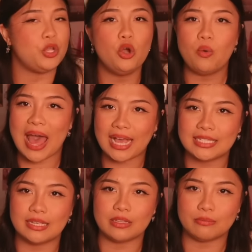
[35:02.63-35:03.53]
2
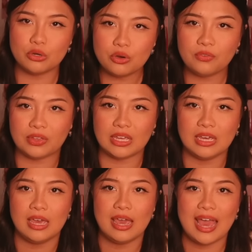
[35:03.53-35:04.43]
acts of the
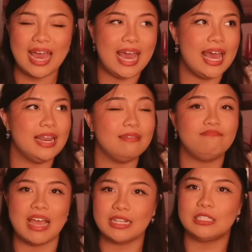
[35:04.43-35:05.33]
movie. And
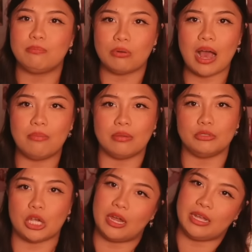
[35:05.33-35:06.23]
that's the problem,
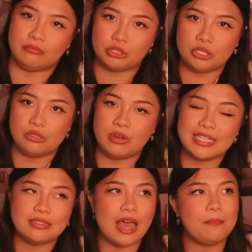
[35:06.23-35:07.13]
John M. Chu.
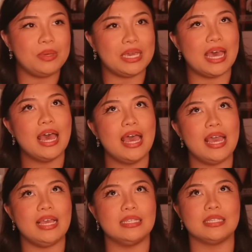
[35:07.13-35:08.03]
It's not
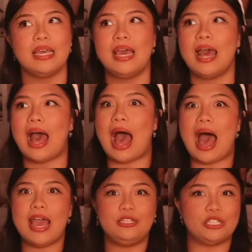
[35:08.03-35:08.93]
because
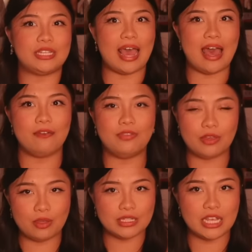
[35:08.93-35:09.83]
I just have
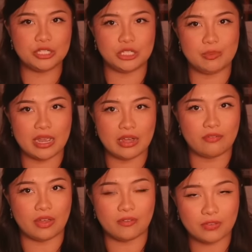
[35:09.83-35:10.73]
the attention span of
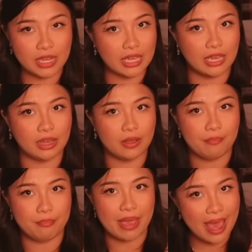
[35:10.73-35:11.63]
a fucking
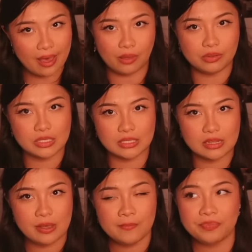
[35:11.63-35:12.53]
mouse.
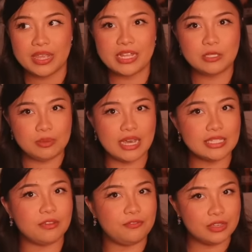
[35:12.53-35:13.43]
It's
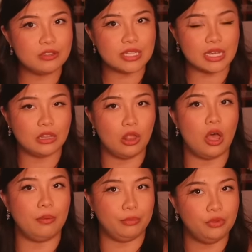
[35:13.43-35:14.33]
because it feels like a
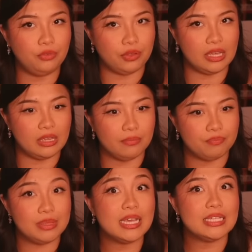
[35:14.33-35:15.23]
long movie.
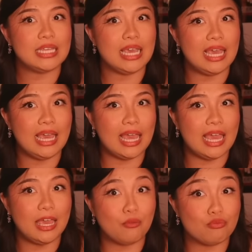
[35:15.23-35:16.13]
Because
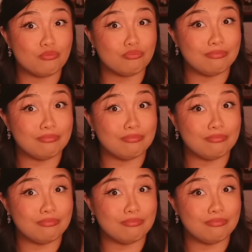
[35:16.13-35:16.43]
it